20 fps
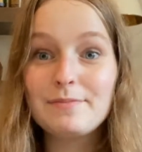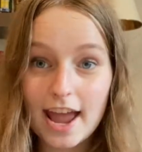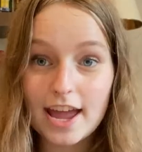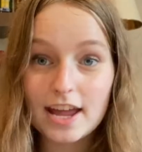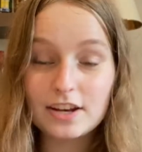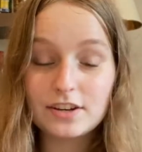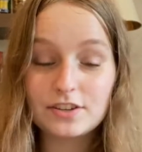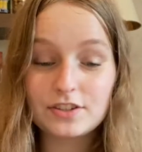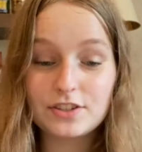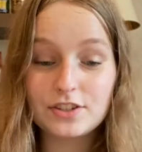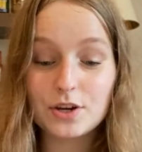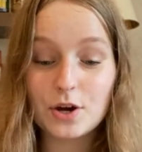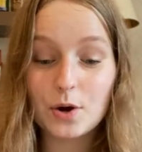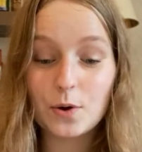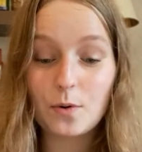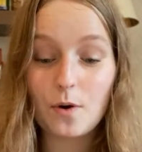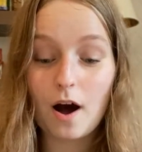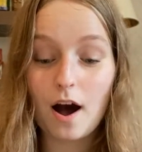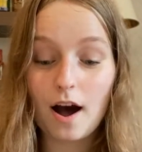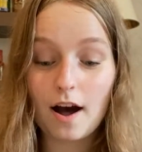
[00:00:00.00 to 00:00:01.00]
And
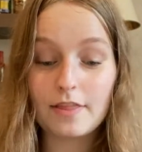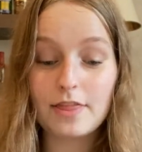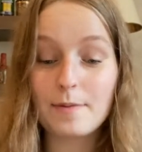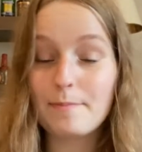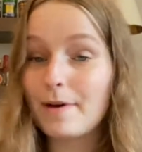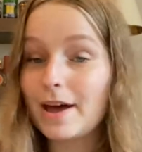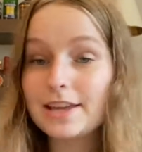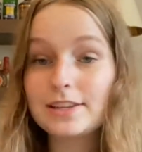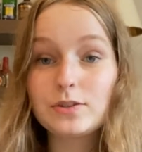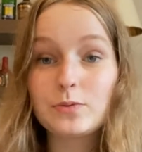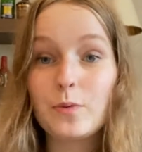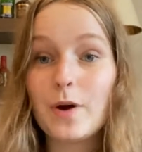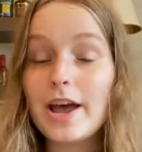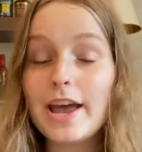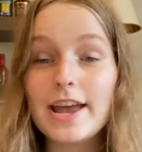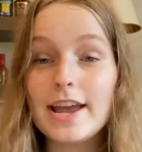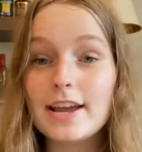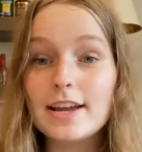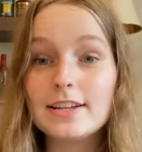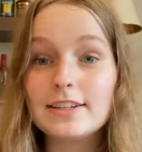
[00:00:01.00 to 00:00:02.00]
so the best
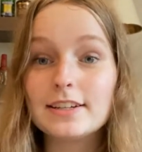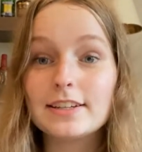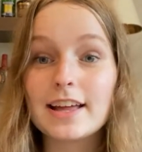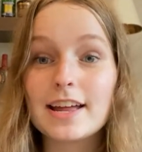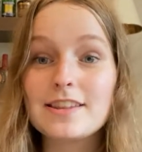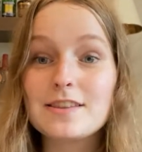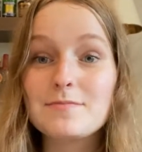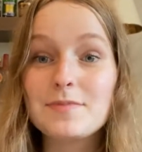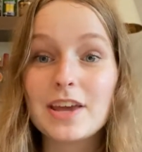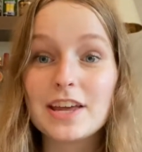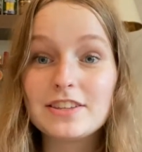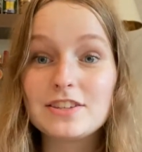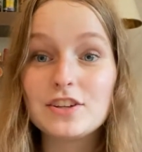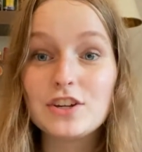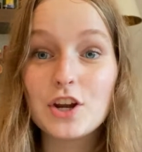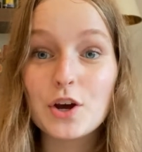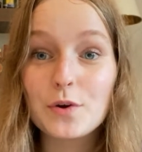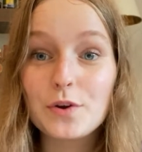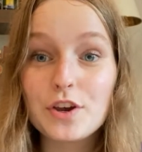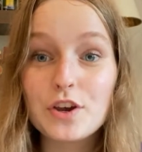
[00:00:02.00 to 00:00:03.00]
way to let them get to
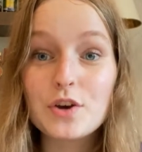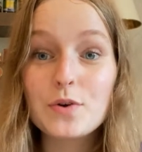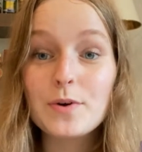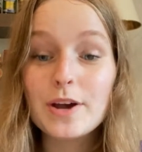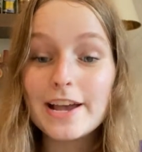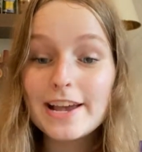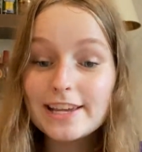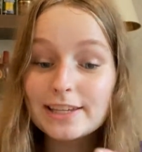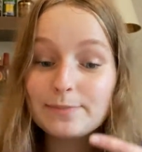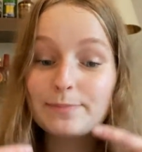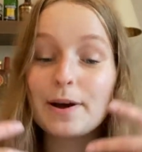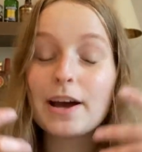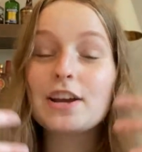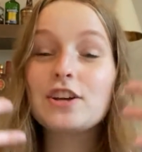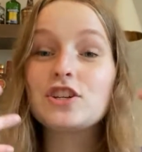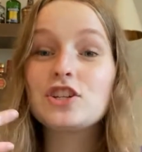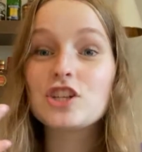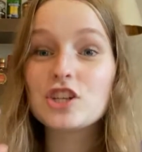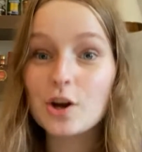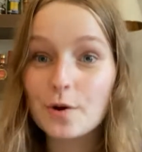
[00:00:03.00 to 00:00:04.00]
know you is by
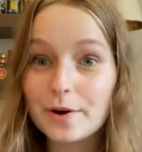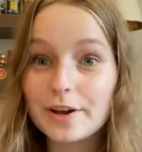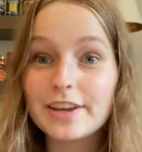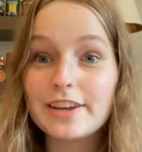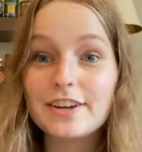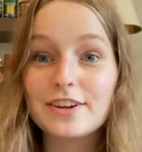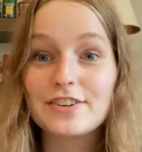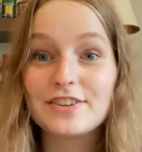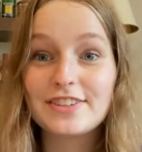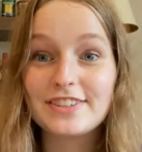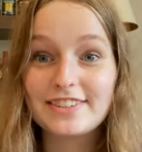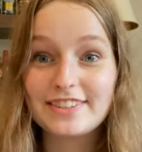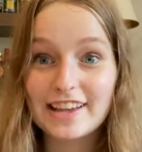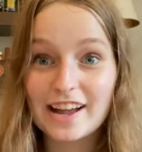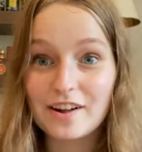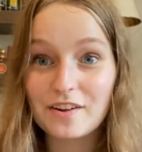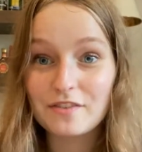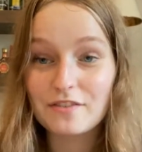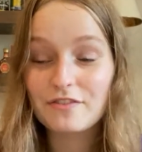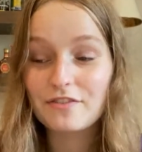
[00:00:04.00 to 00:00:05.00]
showing
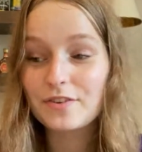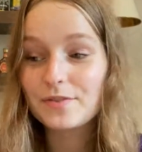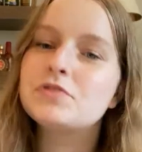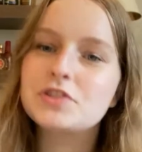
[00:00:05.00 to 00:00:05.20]
yourself.